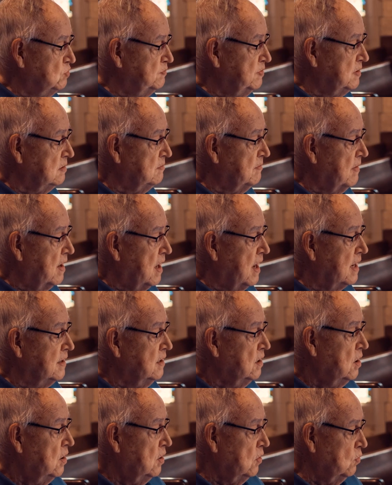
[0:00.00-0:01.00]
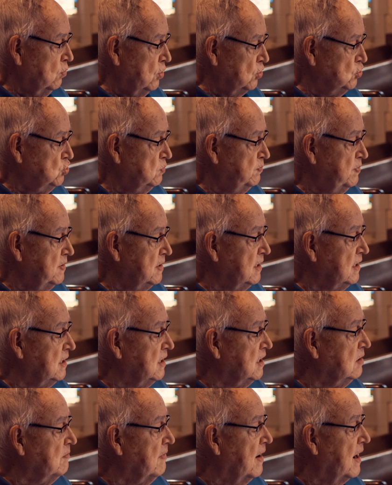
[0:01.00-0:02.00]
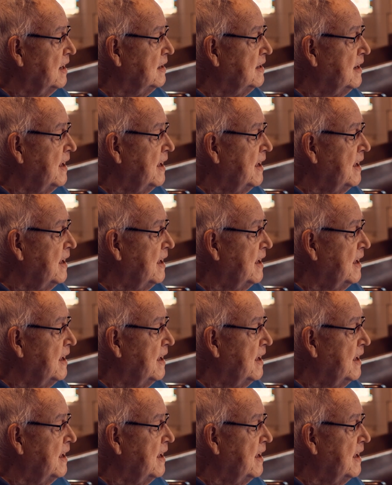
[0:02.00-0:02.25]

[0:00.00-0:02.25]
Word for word: you be mine? Would you be my